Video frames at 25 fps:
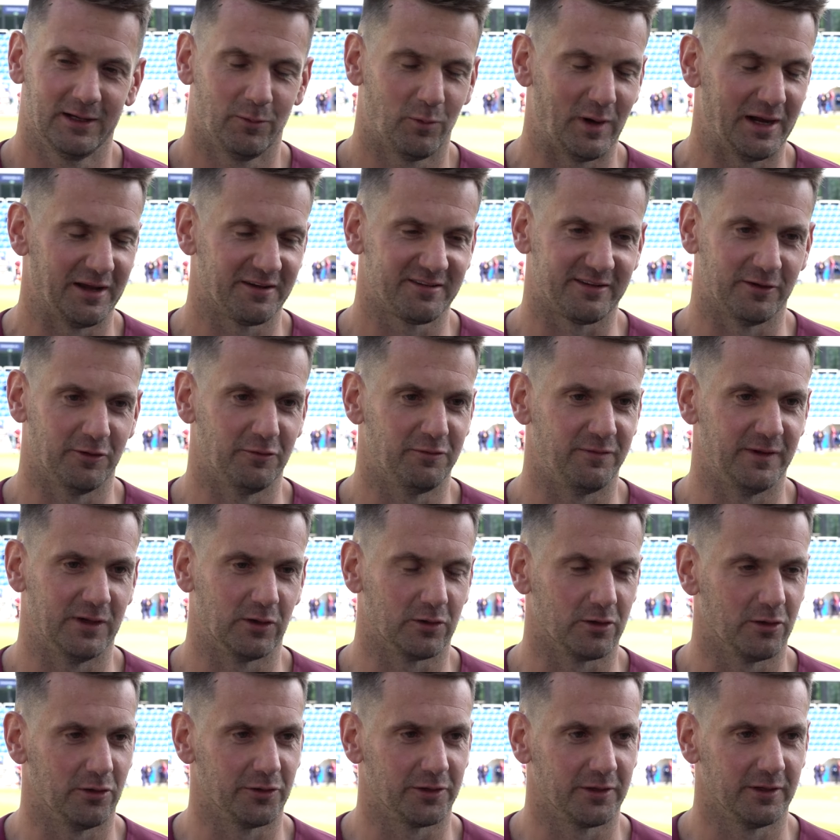Why I still
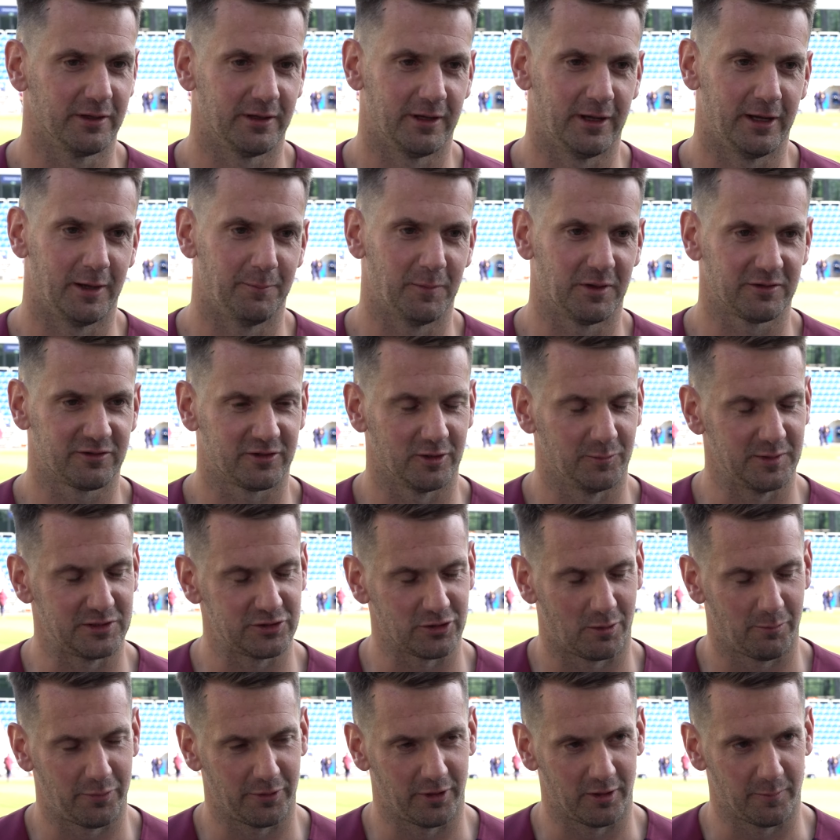feel good. Um, I'll still be
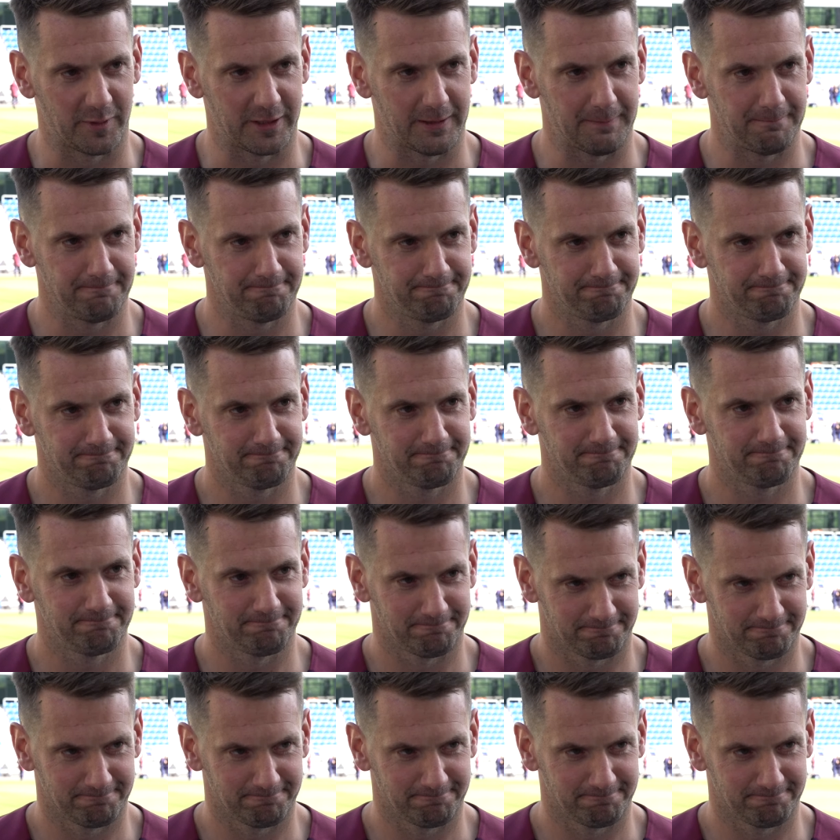chomping at the bit.